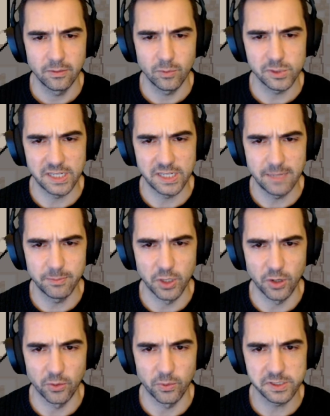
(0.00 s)
Wasn't him,
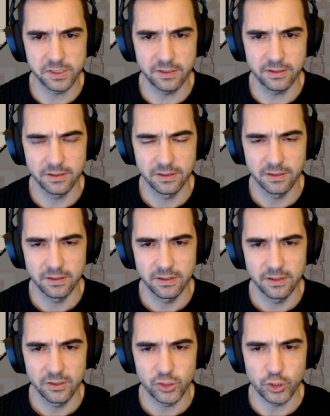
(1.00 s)
though, was it?
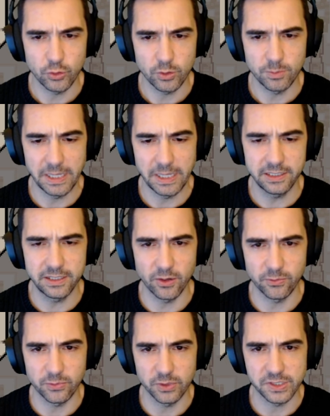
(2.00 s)
She turned pink
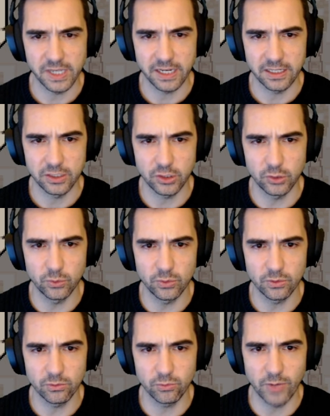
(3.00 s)
there for a second. You,
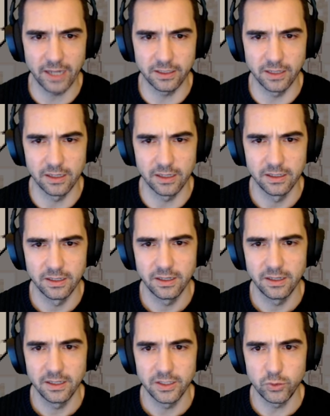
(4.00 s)
Ragna,
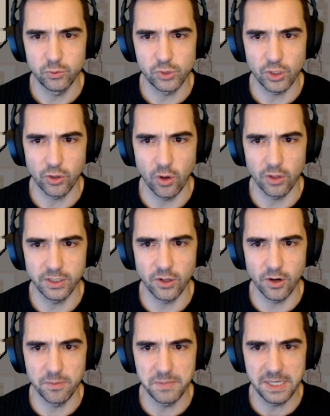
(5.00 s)
you used the gauntlet
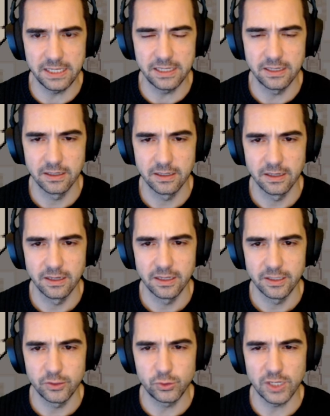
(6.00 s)
on me?
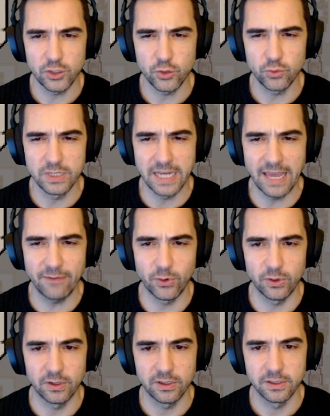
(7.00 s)
You said you'd
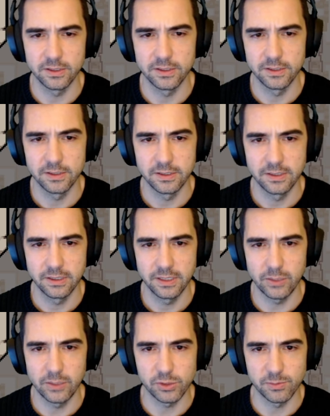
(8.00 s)
never.
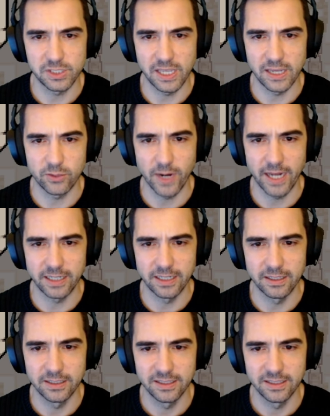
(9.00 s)
It was a mistake, Ragna.